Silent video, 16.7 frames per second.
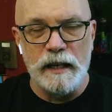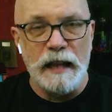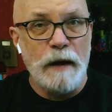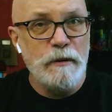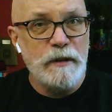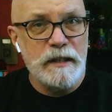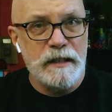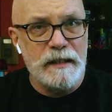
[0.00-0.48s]
And
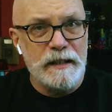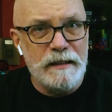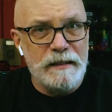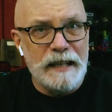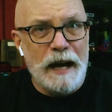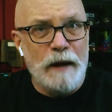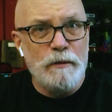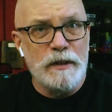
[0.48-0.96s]
that
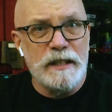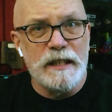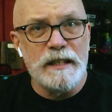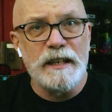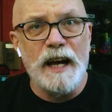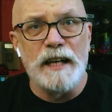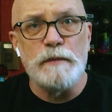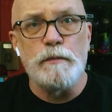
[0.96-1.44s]
was
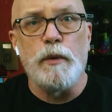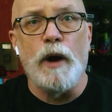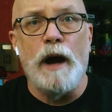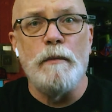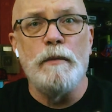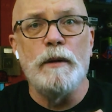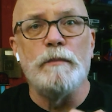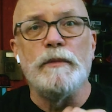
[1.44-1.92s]
this guy's
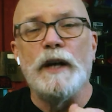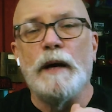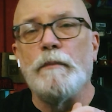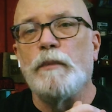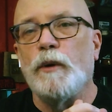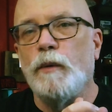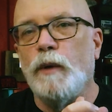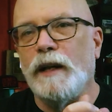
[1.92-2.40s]
problem
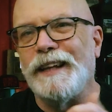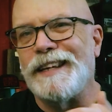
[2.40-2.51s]
number one.